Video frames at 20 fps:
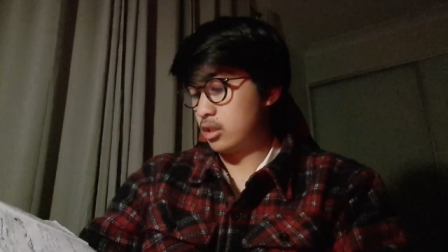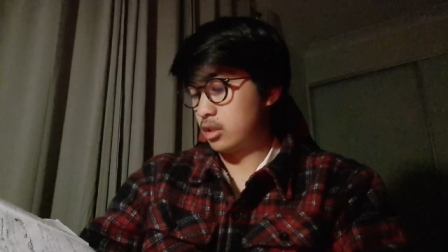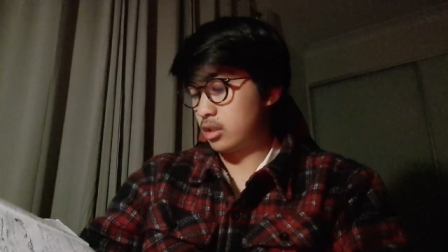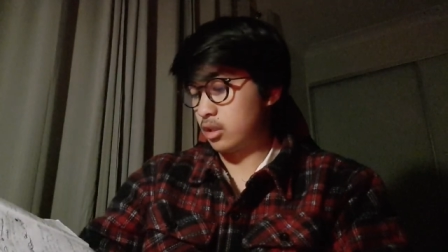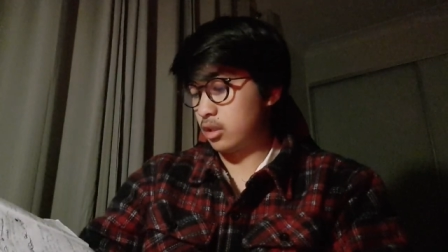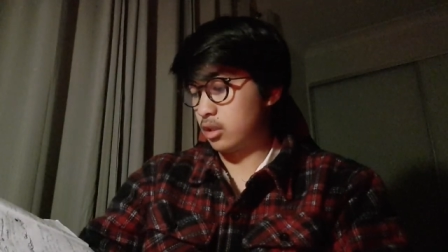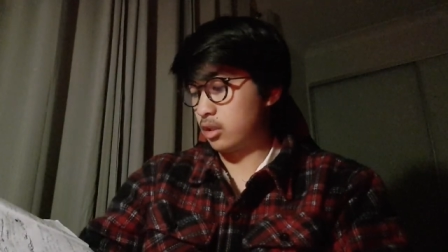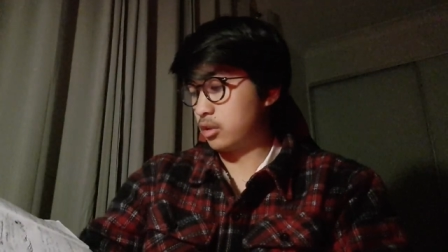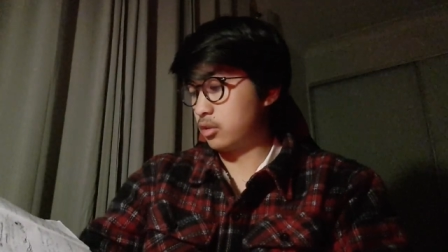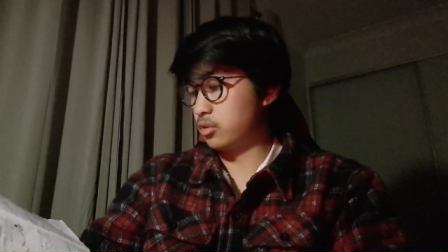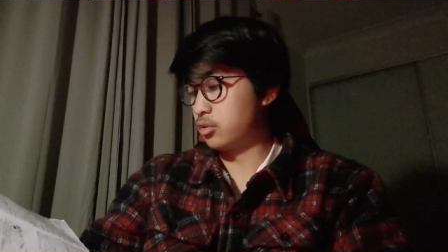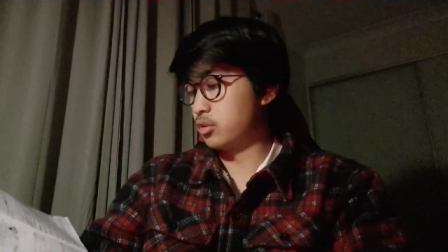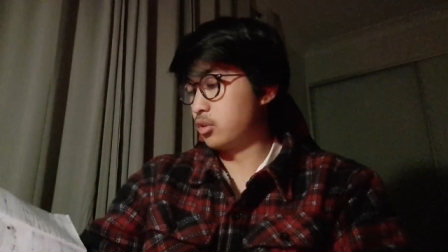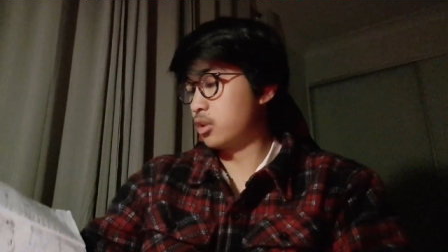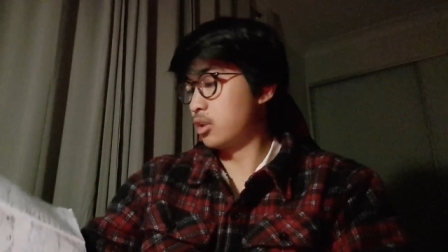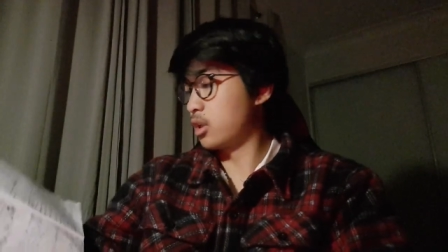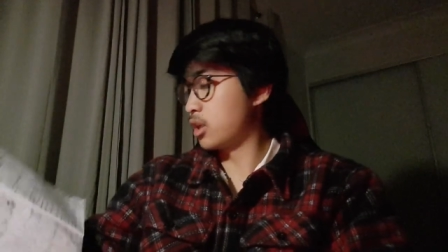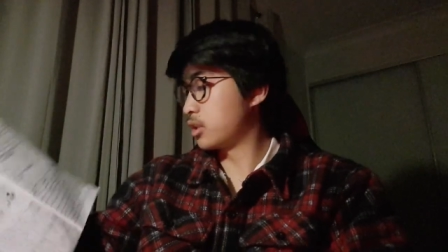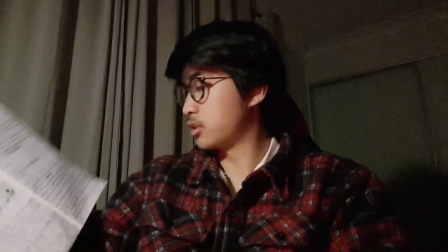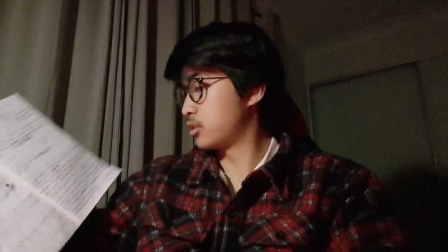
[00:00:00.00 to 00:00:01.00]
You
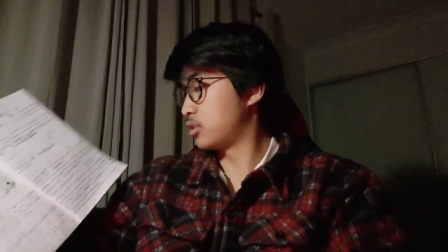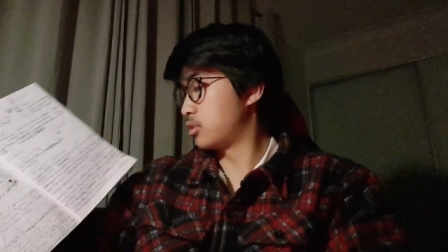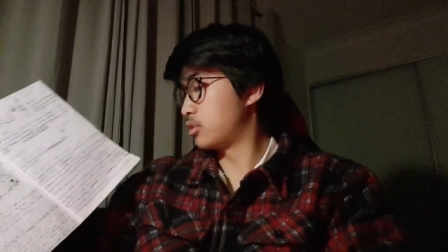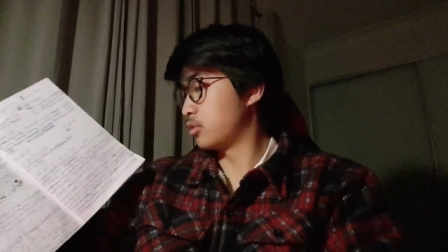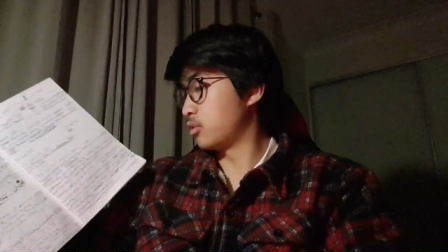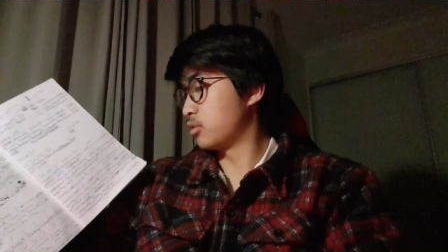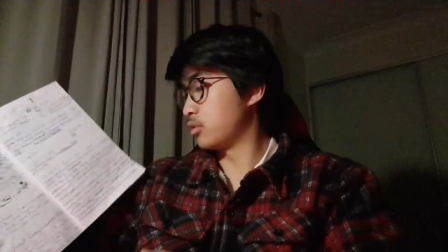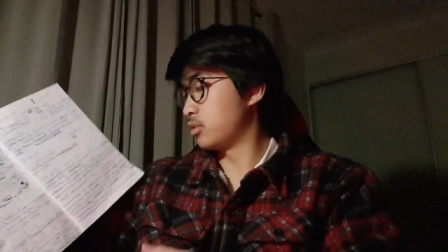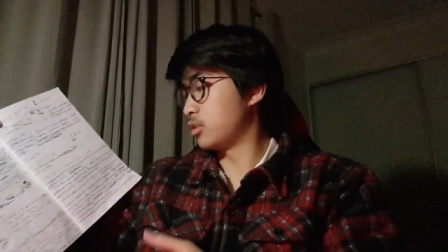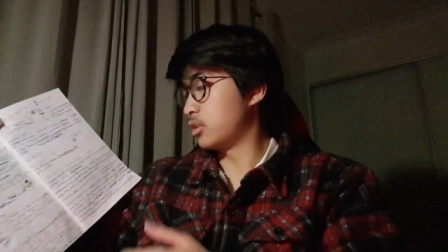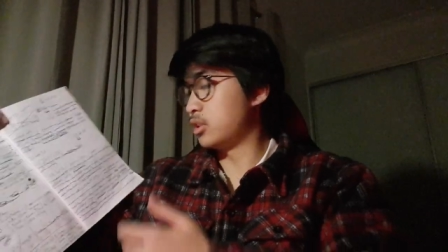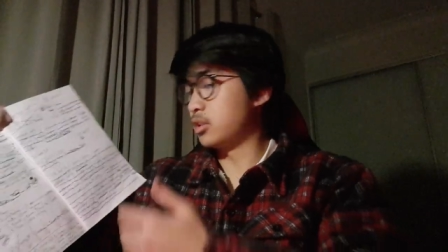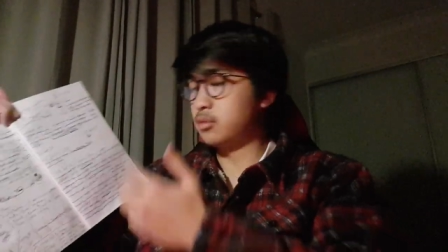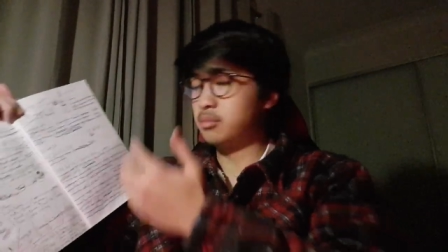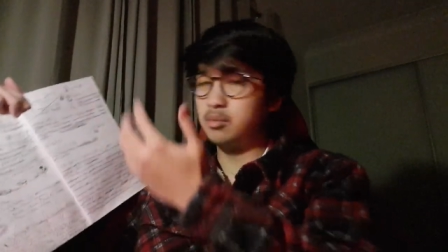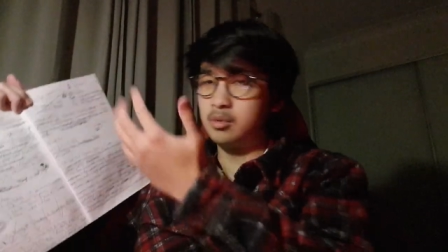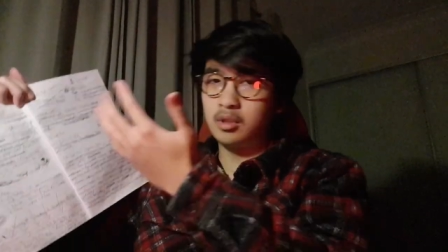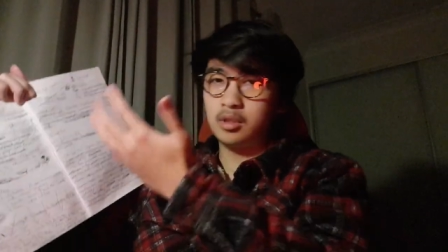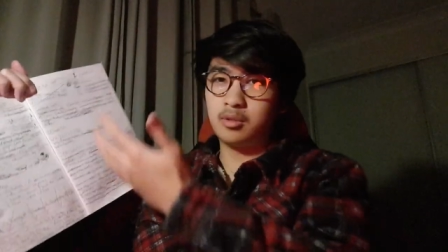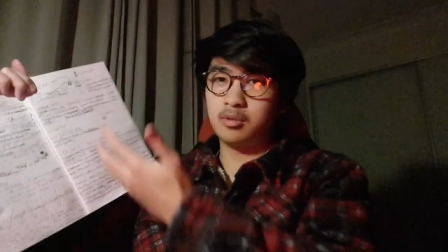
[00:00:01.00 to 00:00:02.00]
guys don't need to
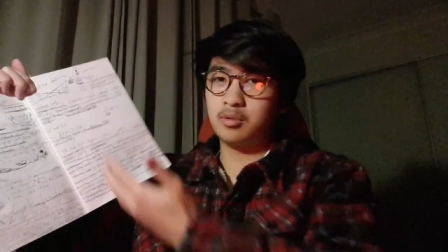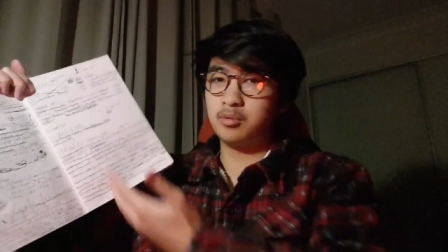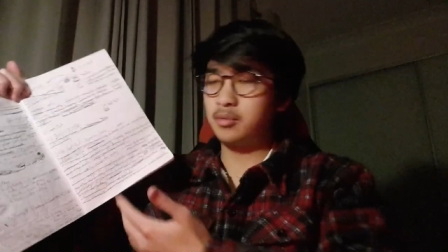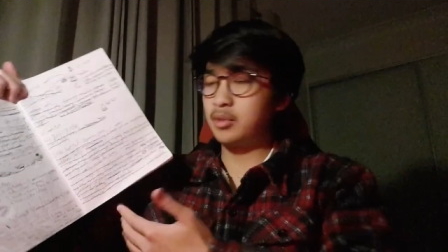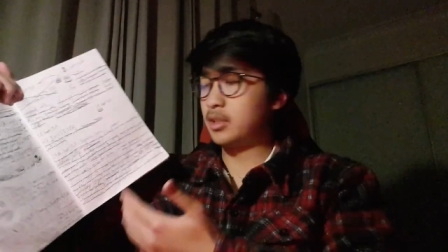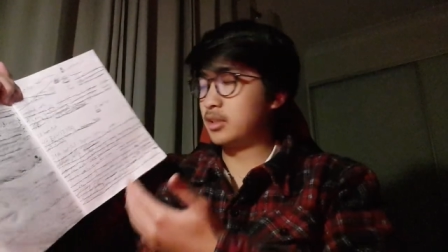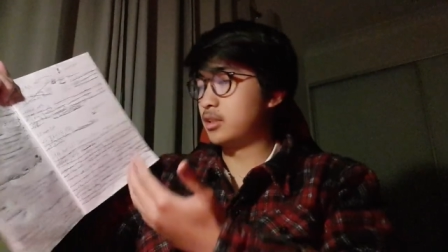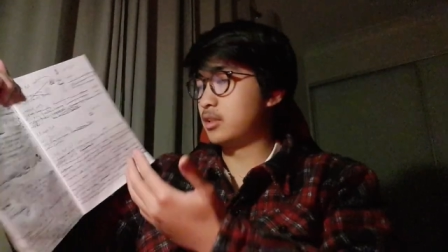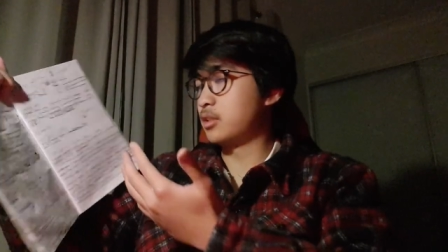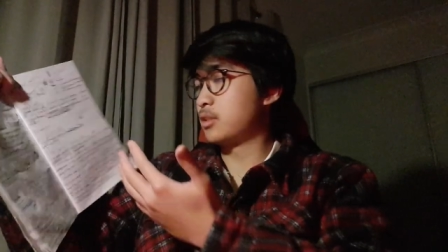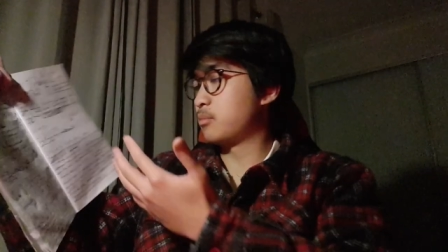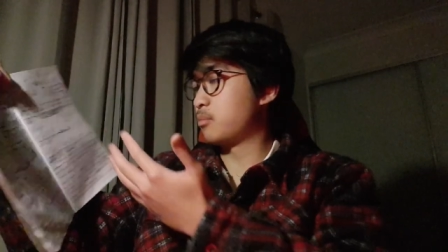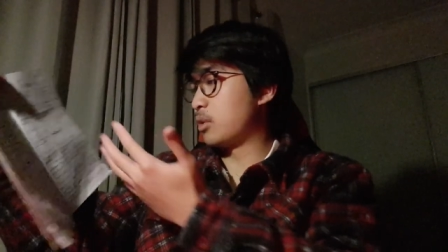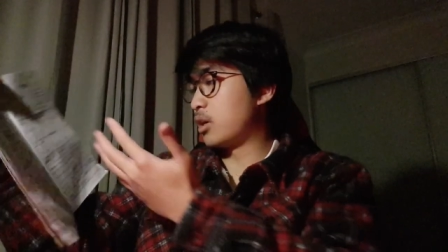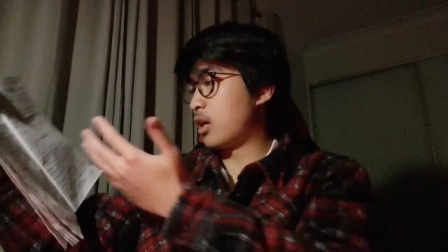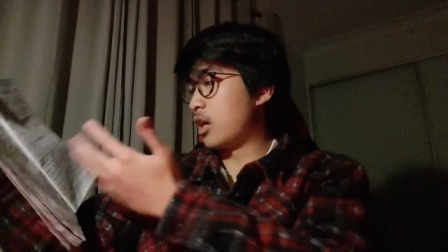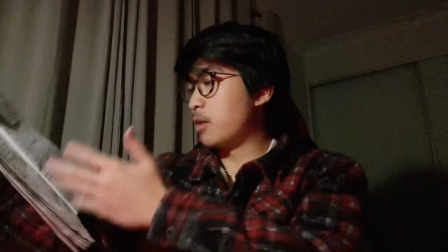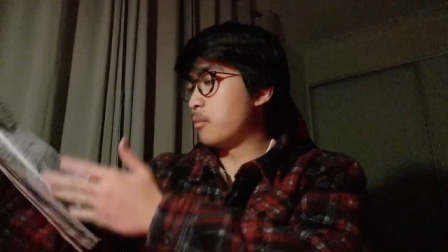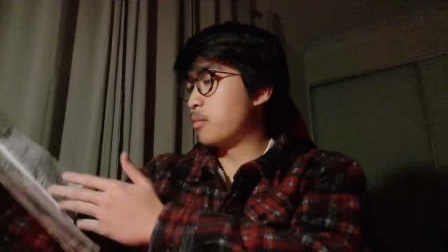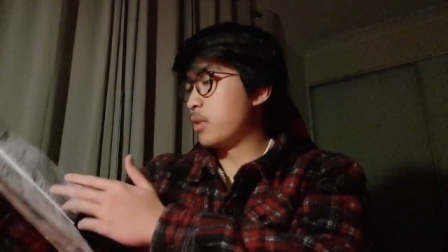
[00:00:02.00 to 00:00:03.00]
be able to read this,
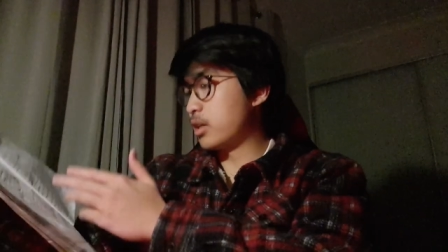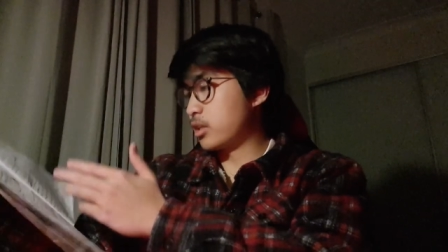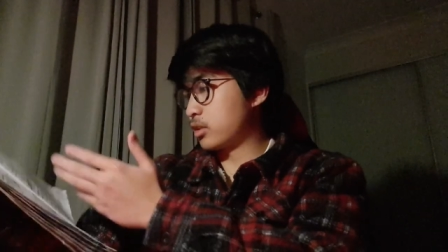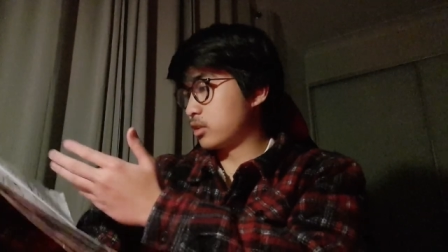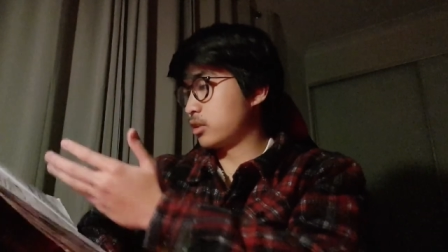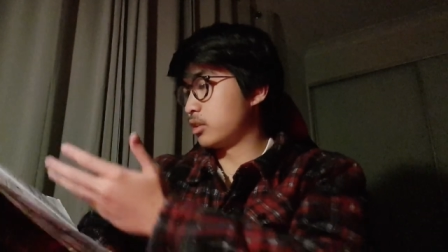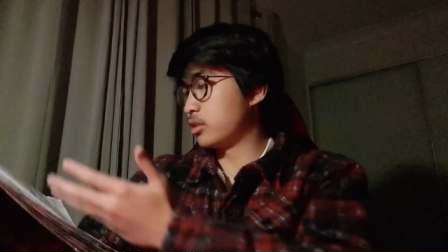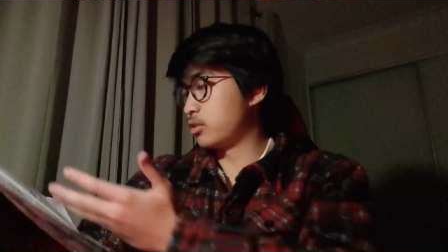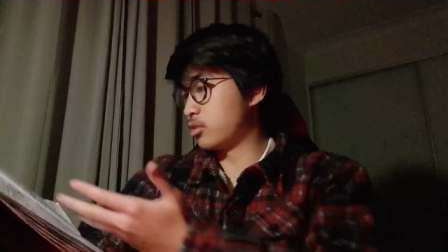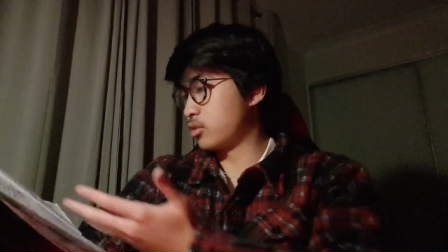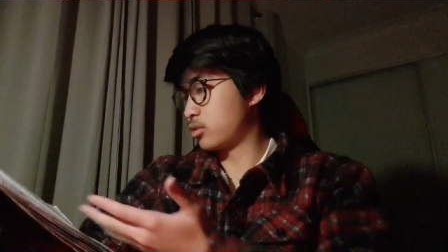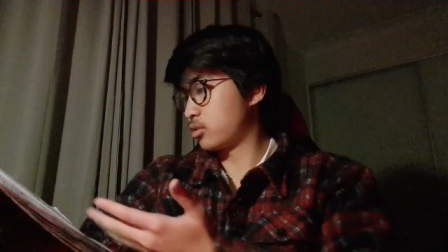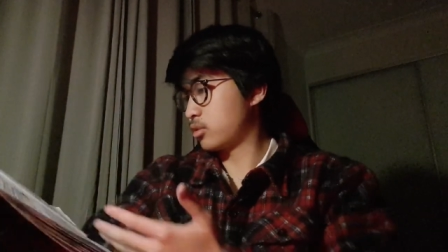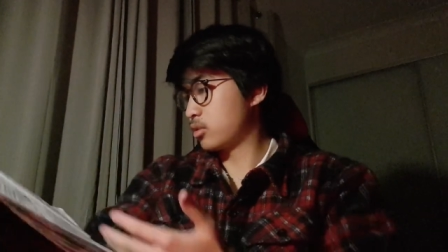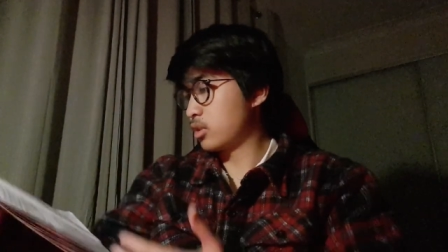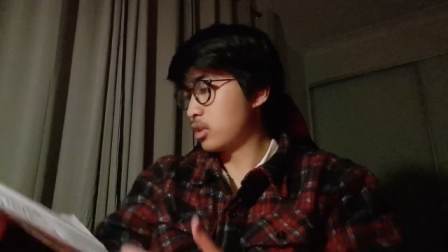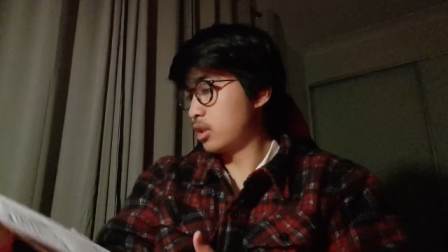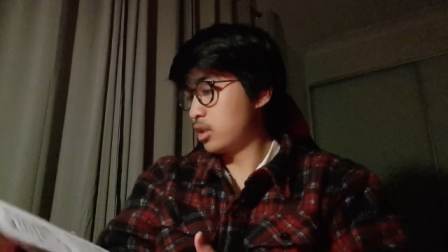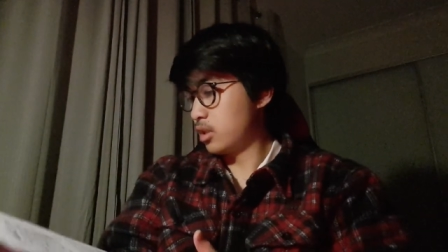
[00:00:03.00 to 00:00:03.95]
but I basically just